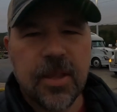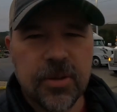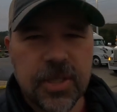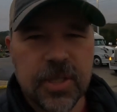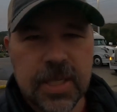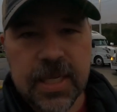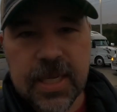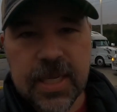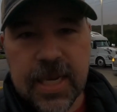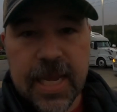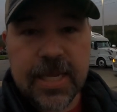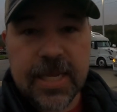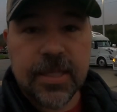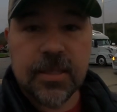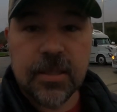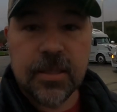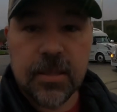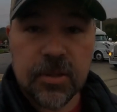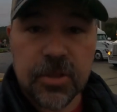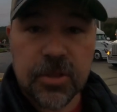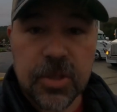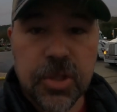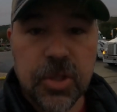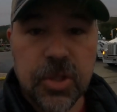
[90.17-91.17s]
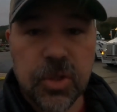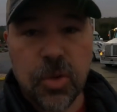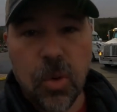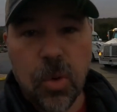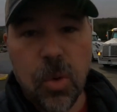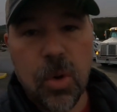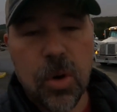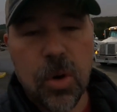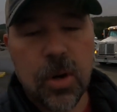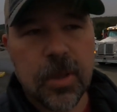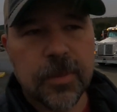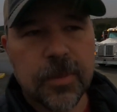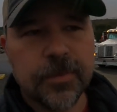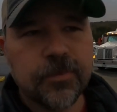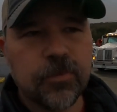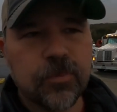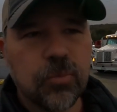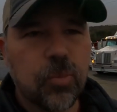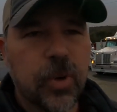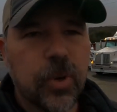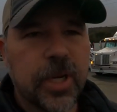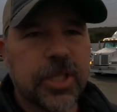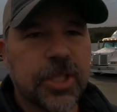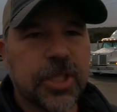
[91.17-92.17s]
There's a nice little store,
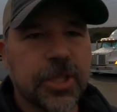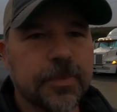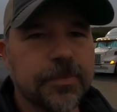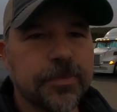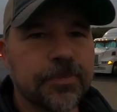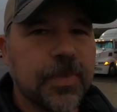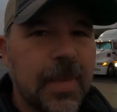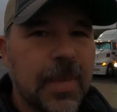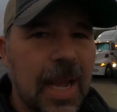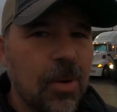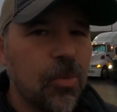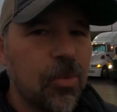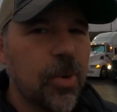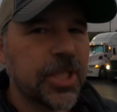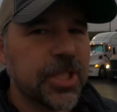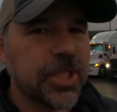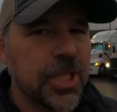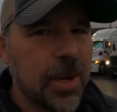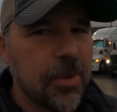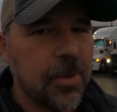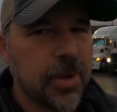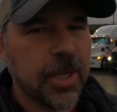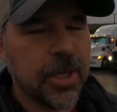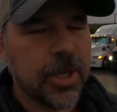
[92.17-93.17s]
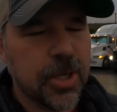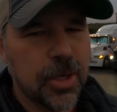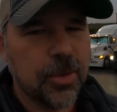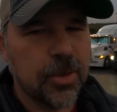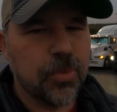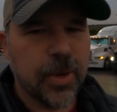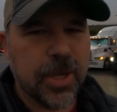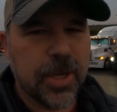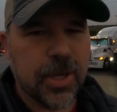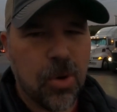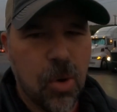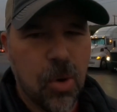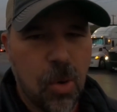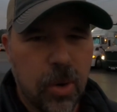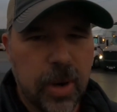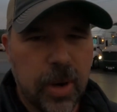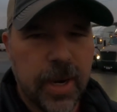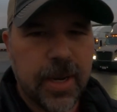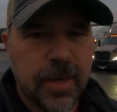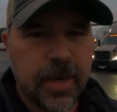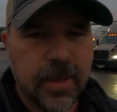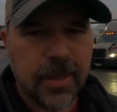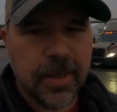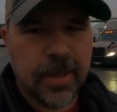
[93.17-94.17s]
which I wish I could record
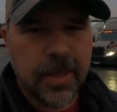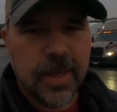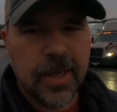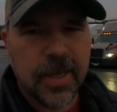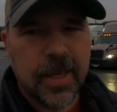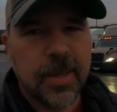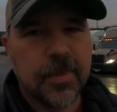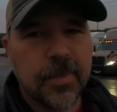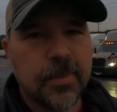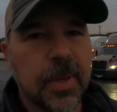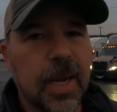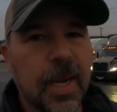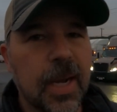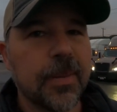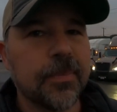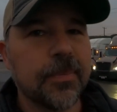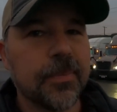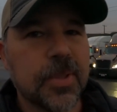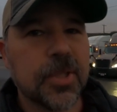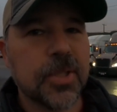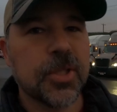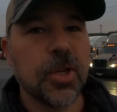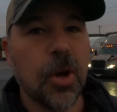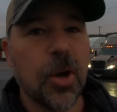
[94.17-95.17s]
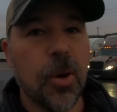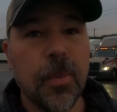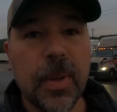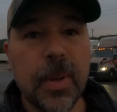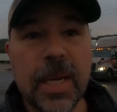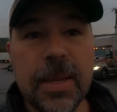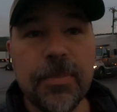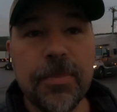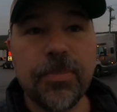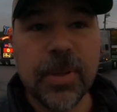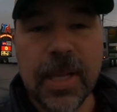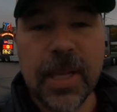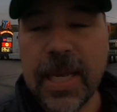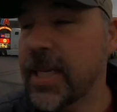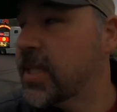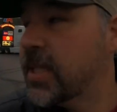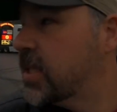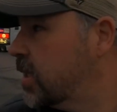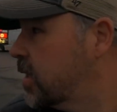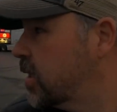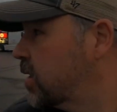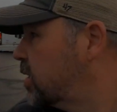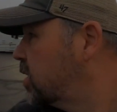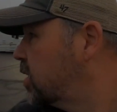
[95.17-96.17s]
in, but so many
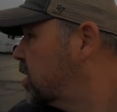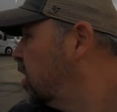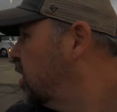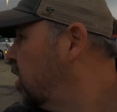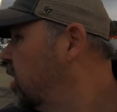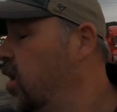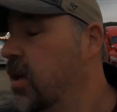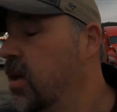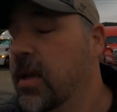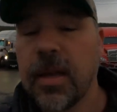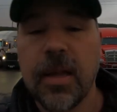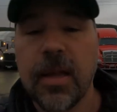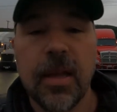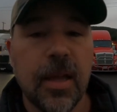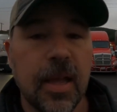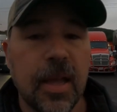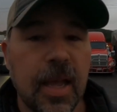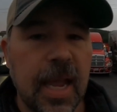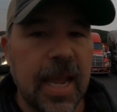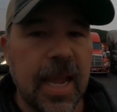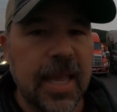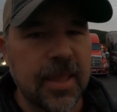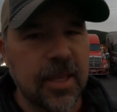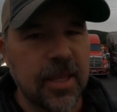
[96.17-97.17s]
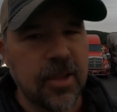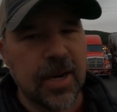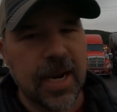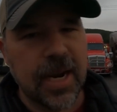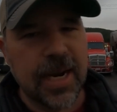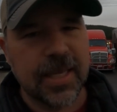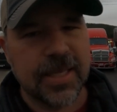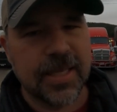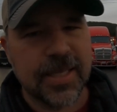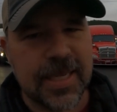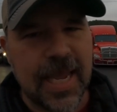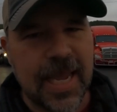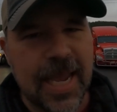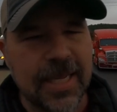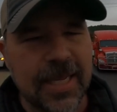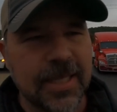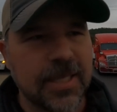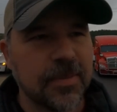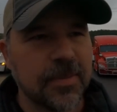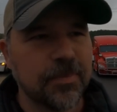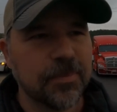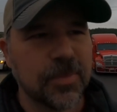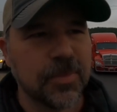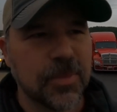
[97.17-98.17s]
places in the United
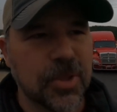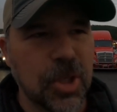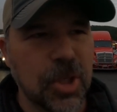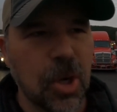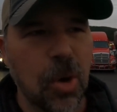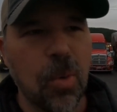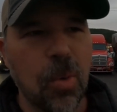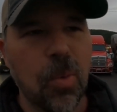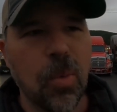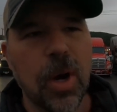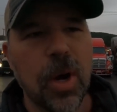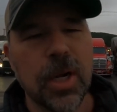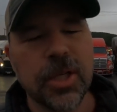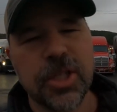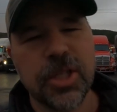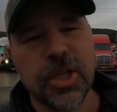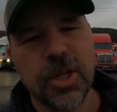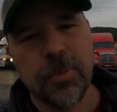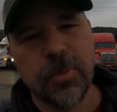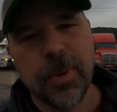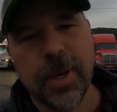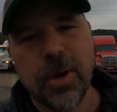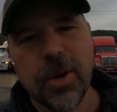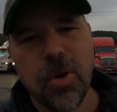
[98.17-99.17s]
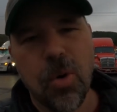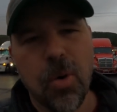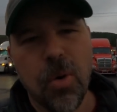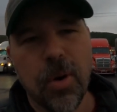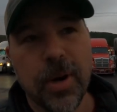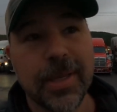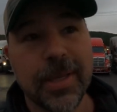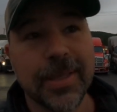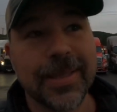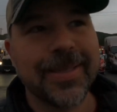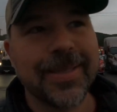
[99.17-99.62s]
States don't want you to record